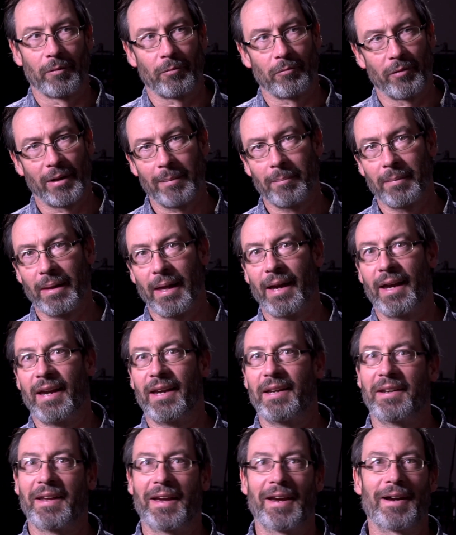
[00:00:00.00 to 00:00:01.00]
rim
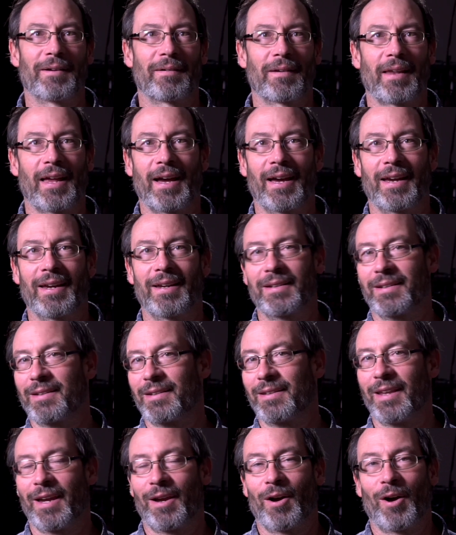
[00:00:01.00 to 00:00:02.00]
light, hair light.
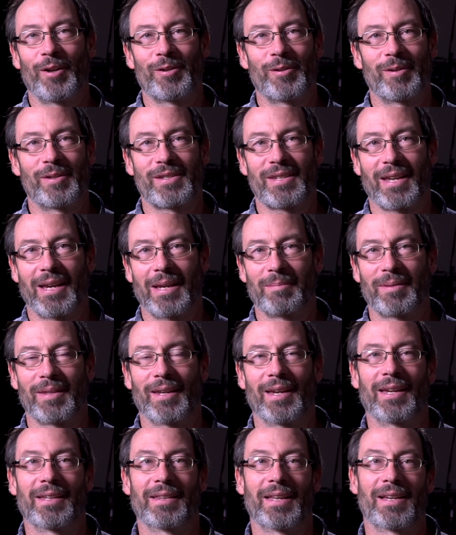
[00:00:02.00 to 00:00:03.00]
They all do the same
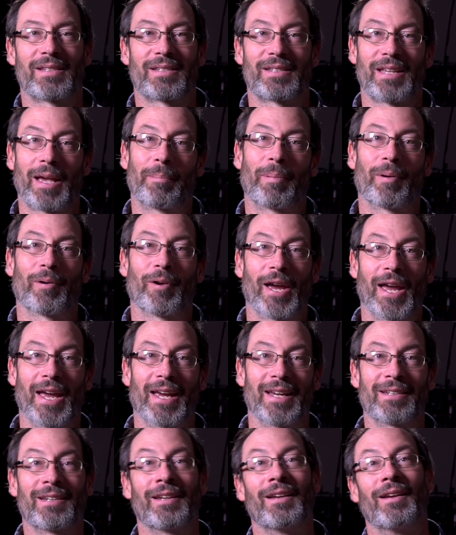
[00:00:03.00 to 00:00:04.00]
thing. They
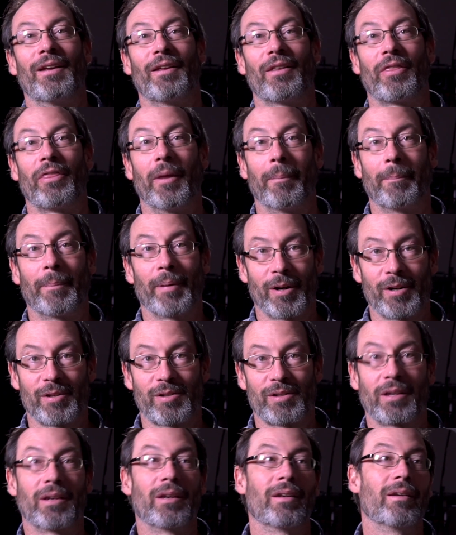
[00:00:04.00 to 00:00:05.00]
separate the
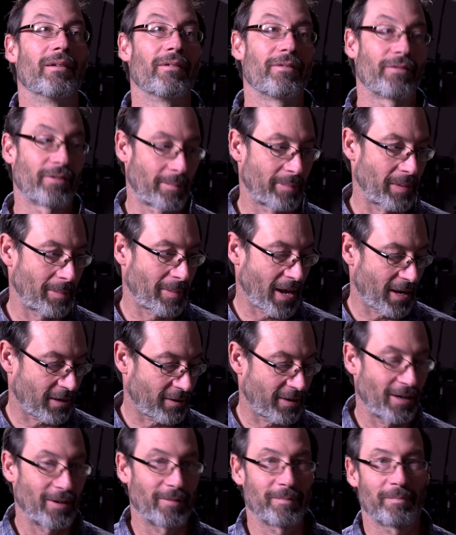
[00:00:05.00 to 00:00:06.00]
person from the
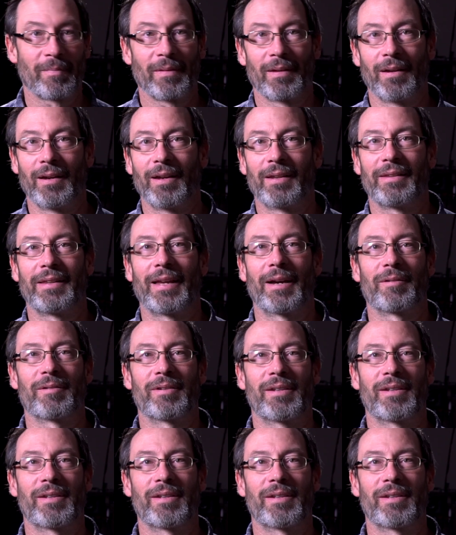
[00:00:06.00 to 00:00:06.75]
background. Now